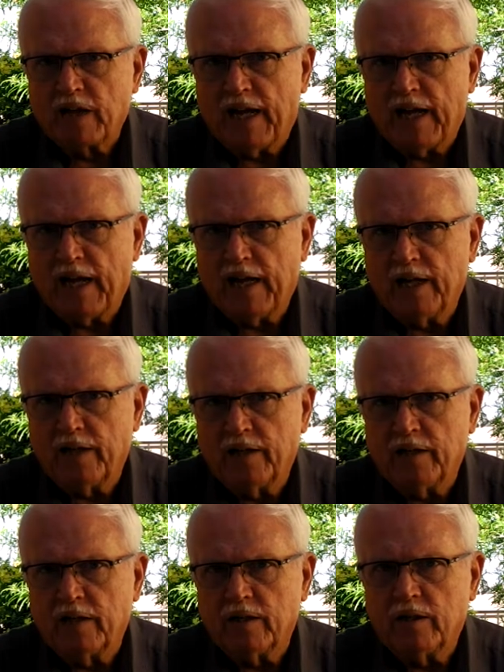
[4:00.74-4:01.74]

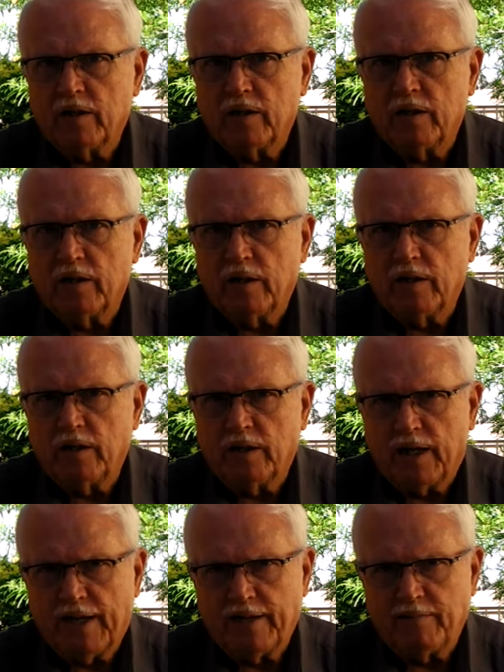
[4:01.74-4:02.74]
and you
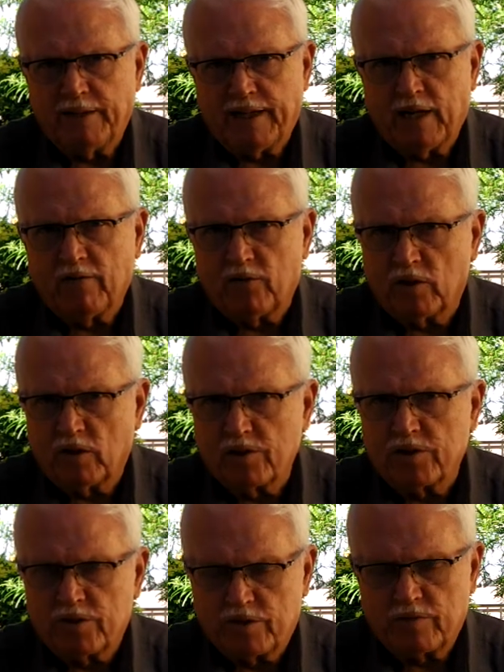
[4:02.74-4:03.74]
had to be careful
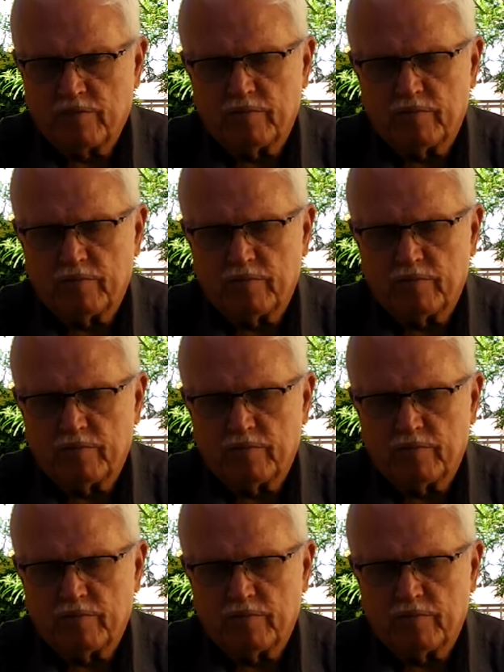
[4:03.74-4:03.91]
because